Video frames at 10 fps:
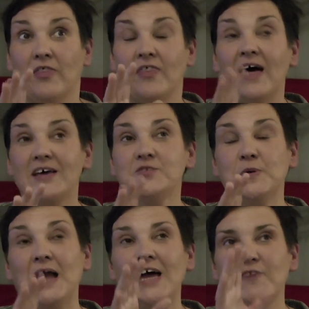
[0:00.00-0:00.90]
That has
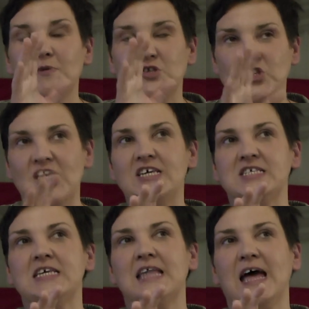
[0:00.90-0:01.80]
been, I have been
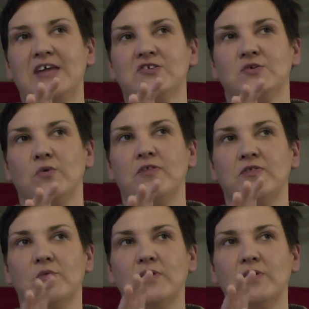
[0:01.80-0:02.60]
chasing that with